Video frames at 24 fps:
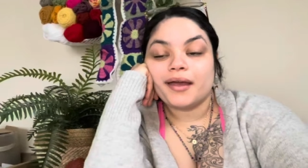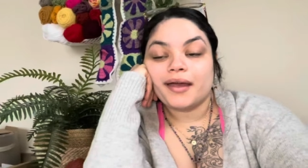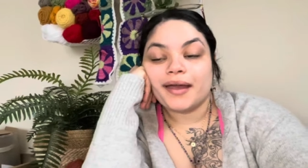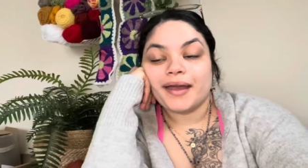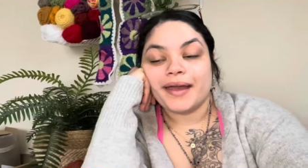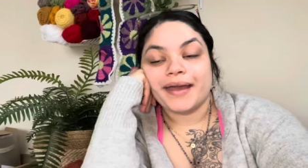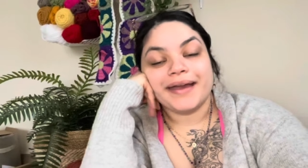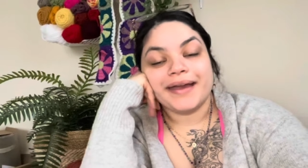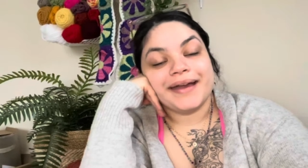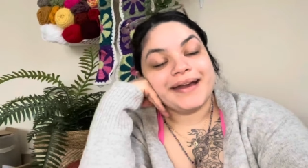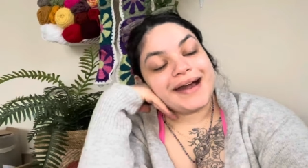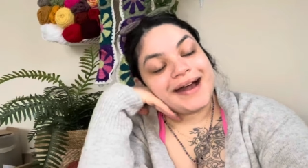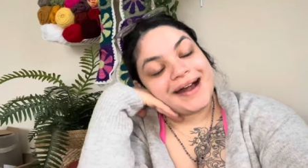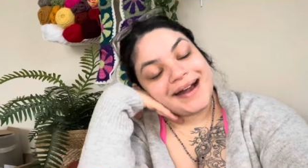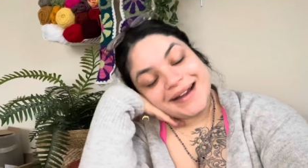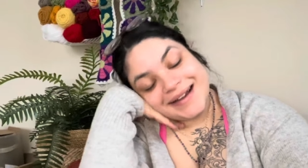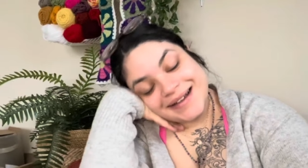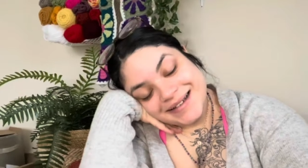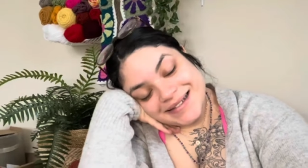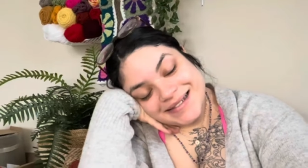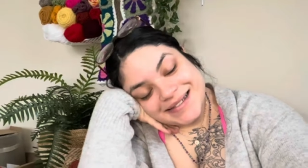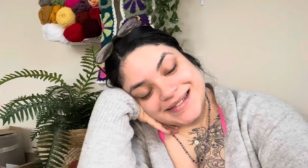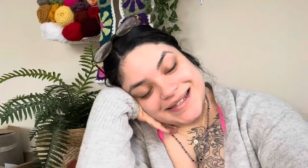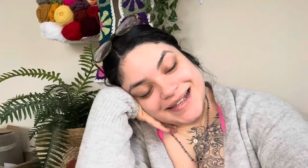Hey
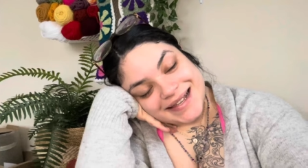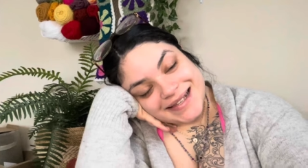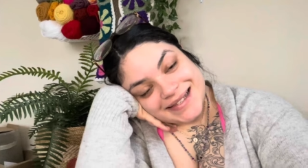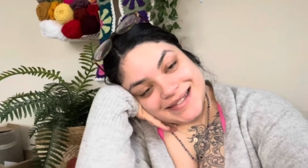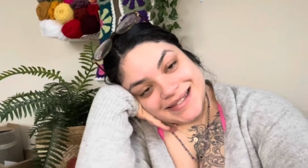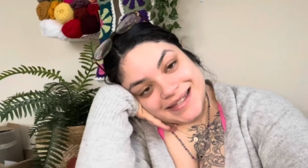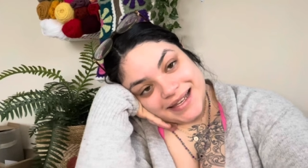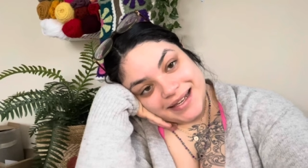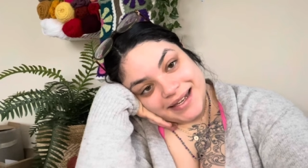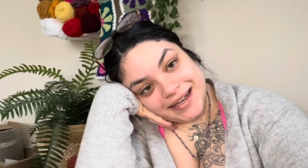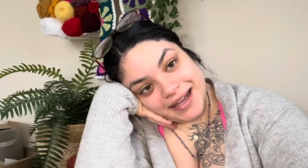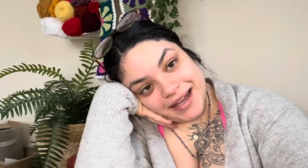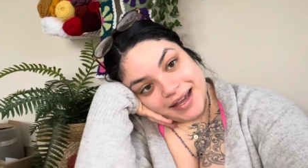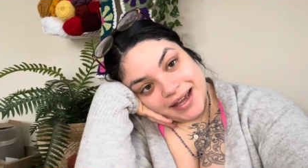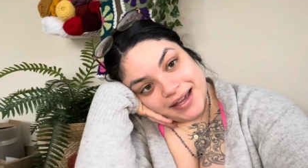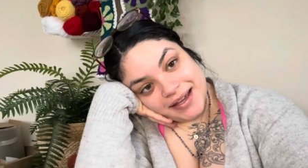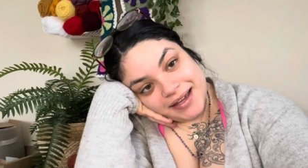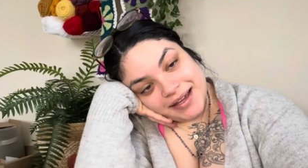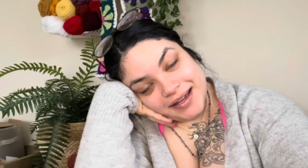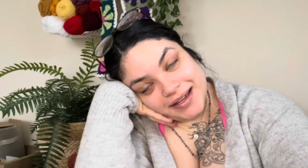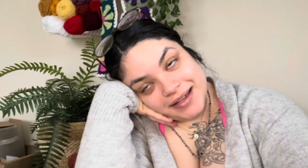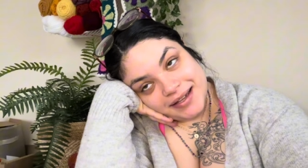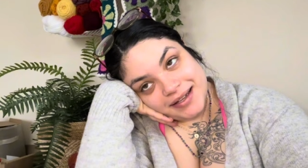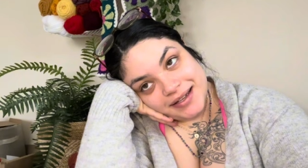guys, today
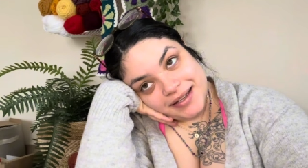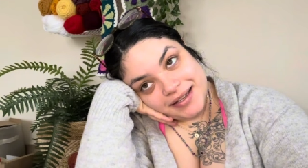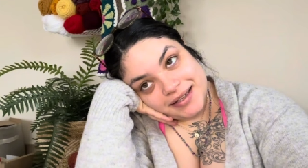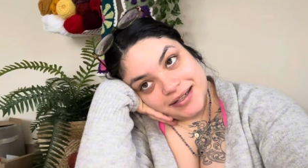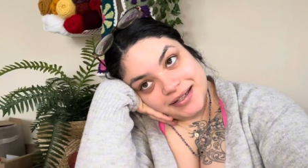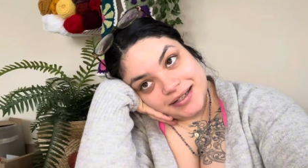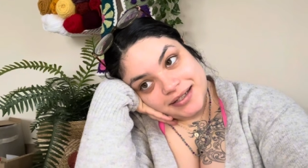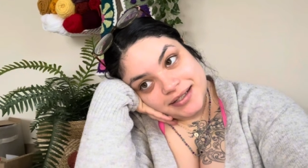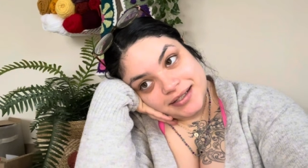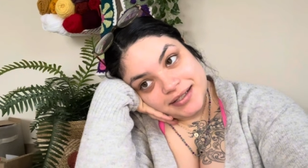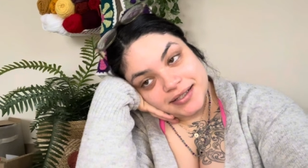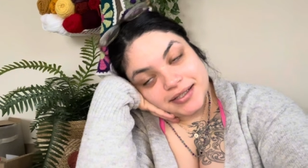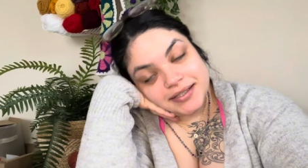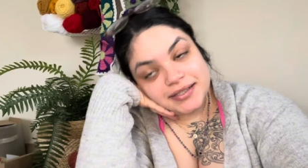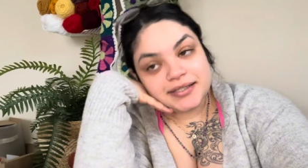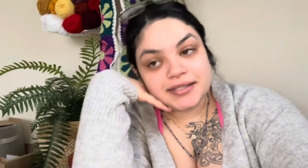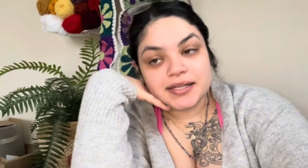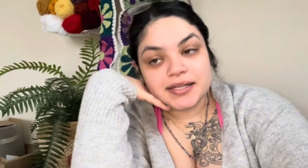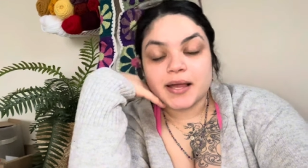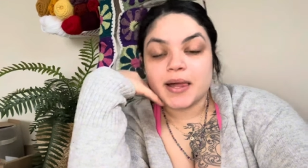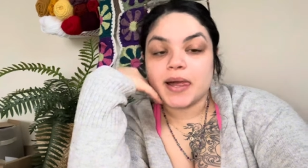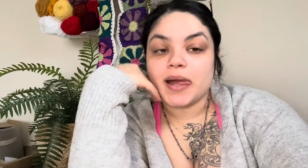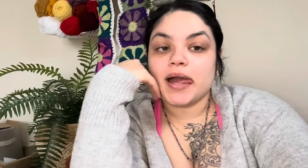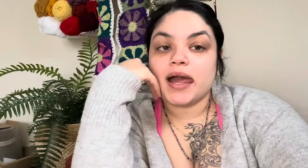is
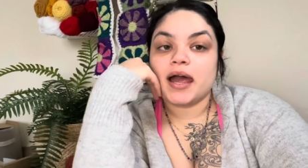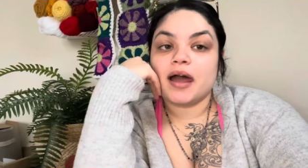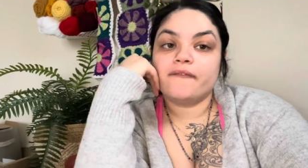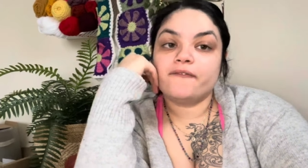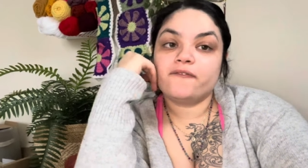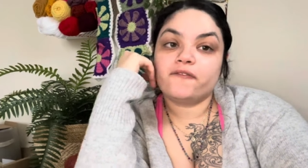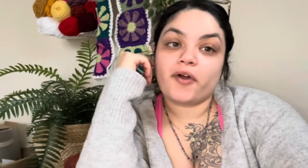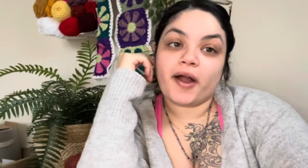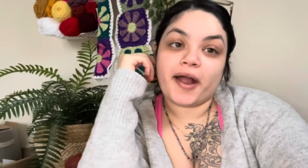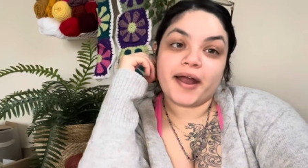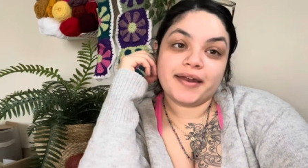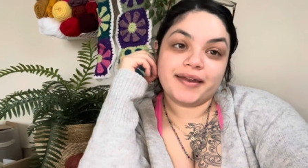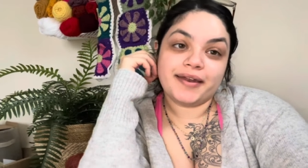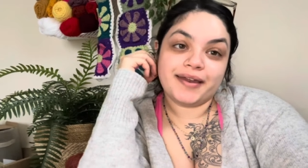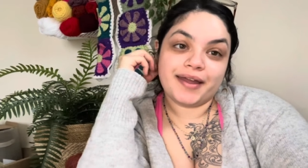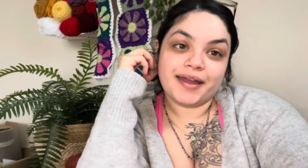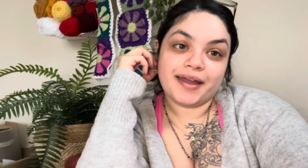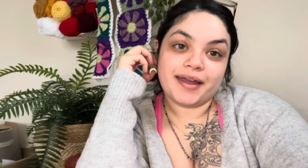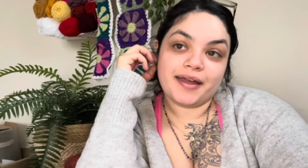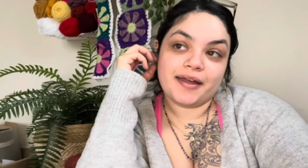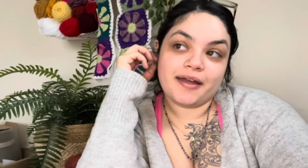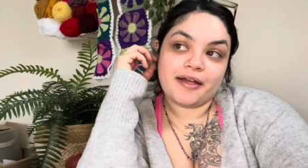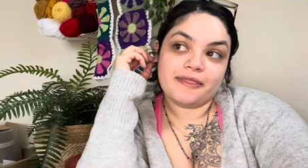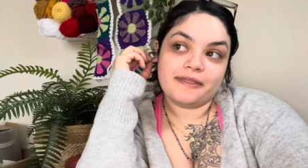
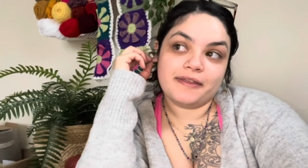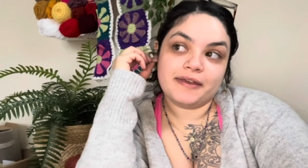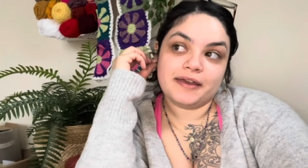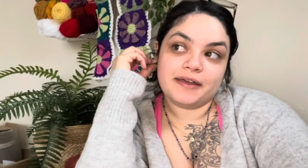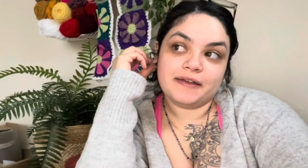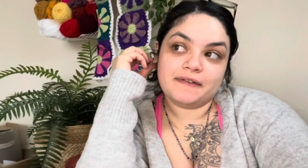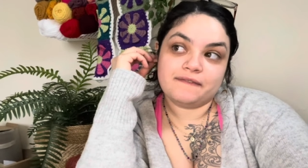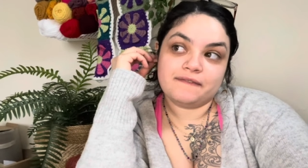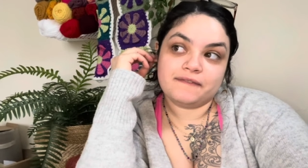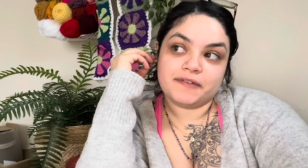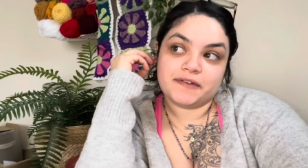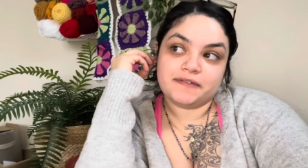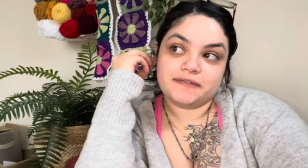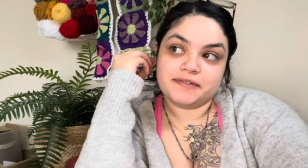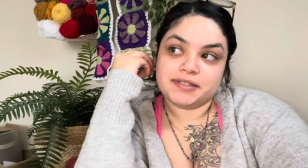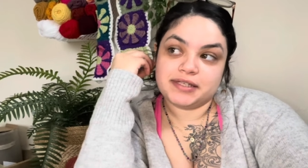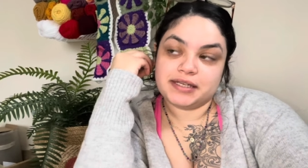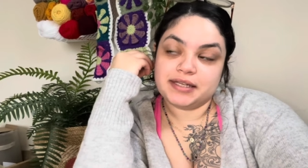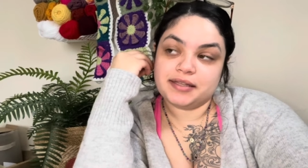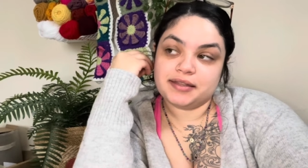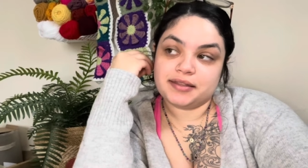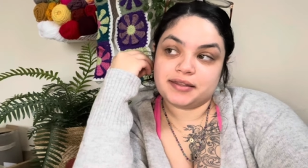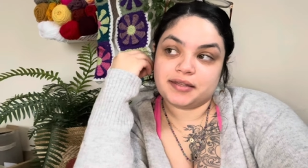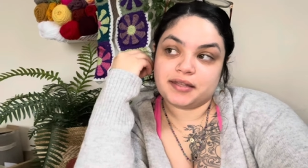Friday the
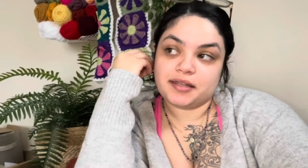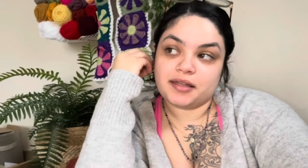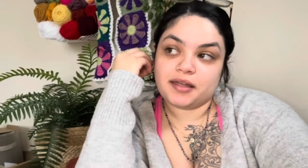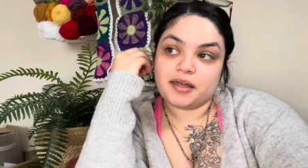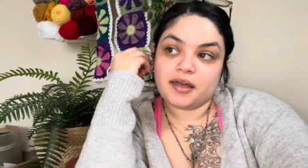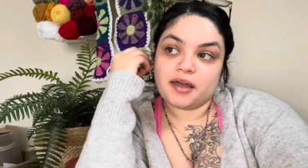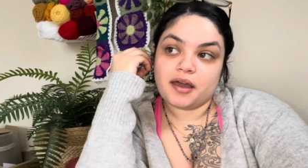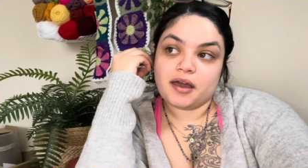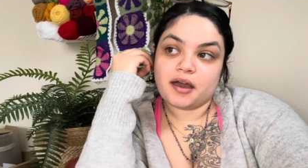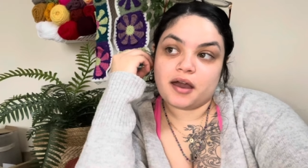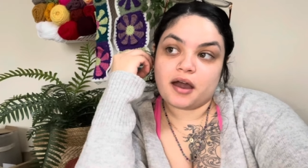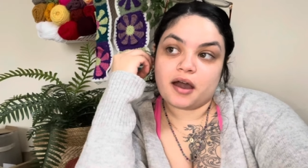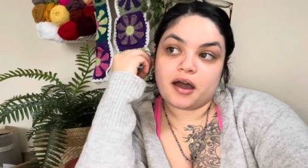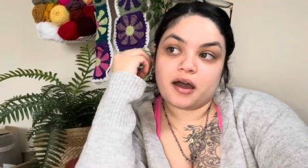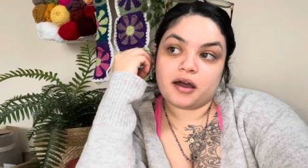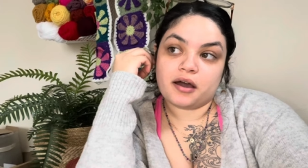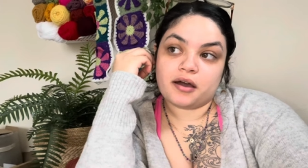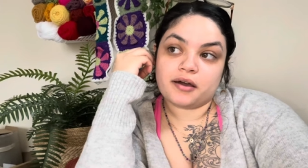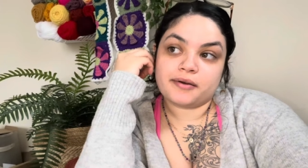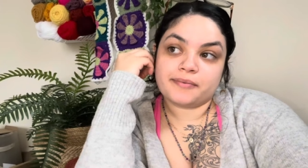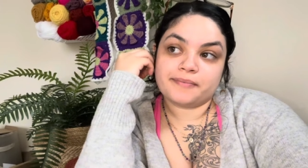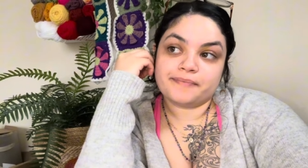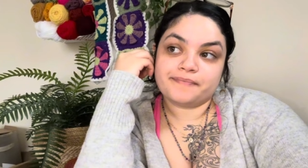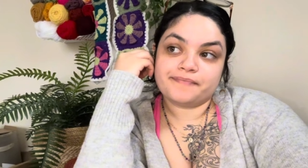15th.
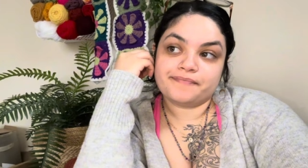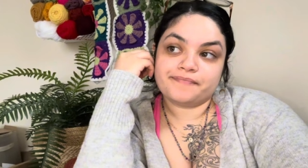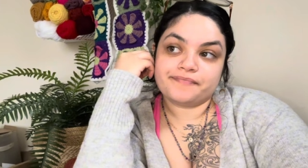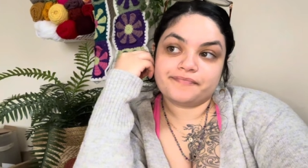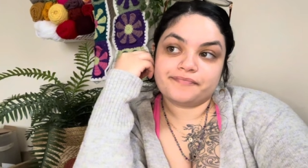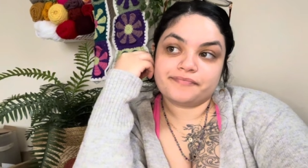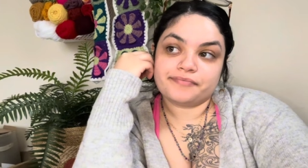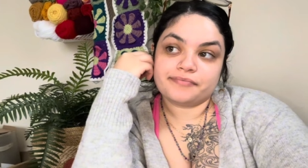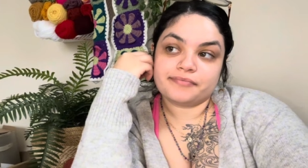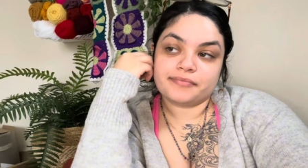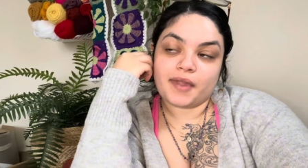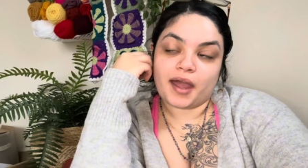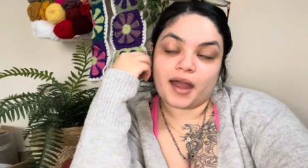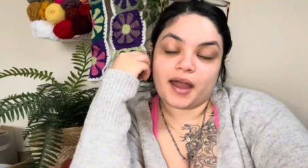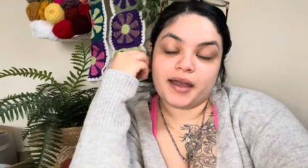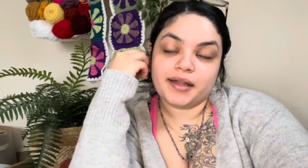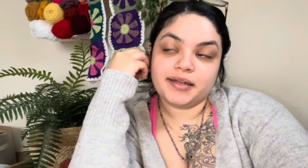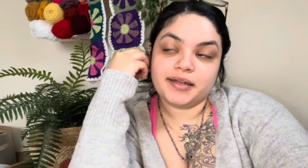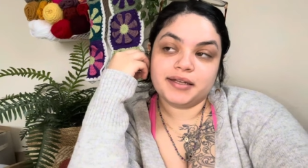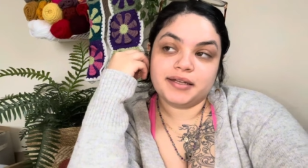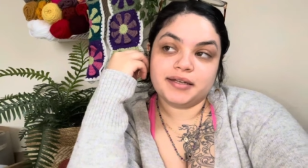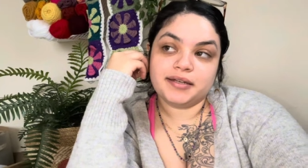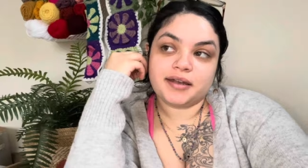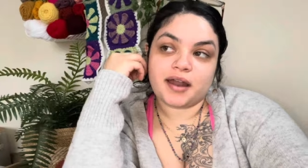Um, I
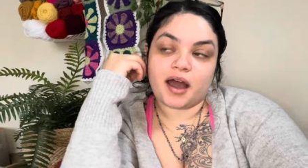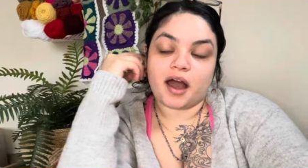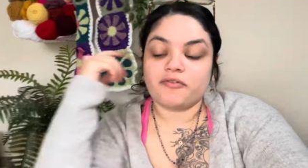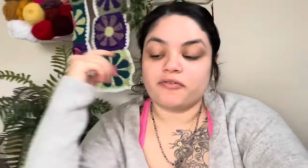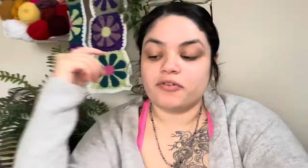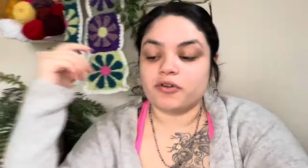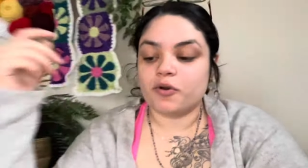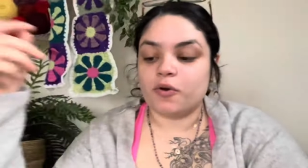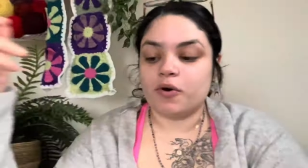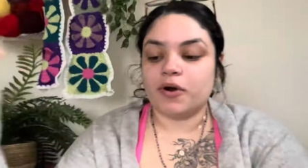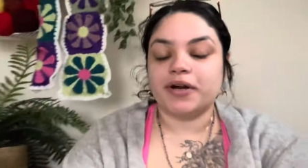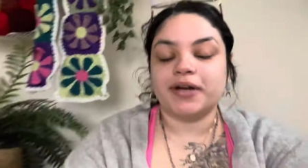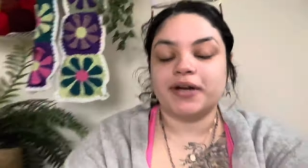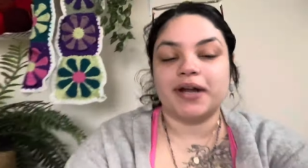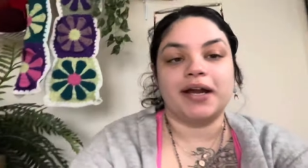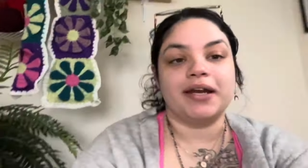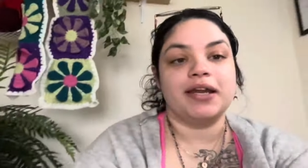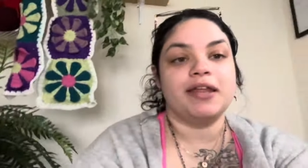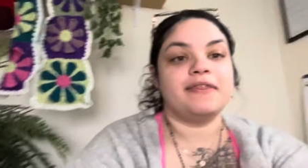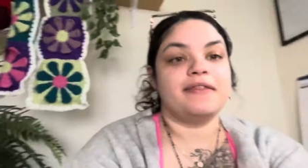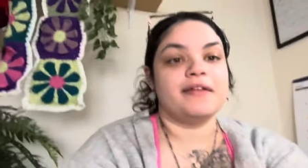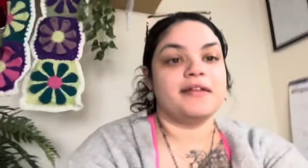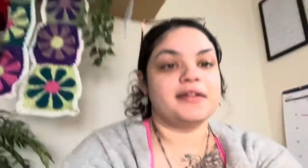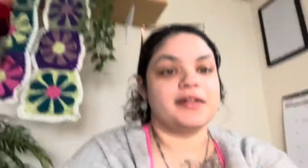did not record
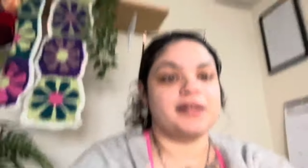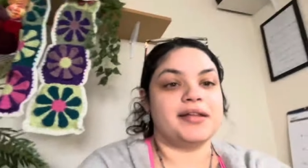anything the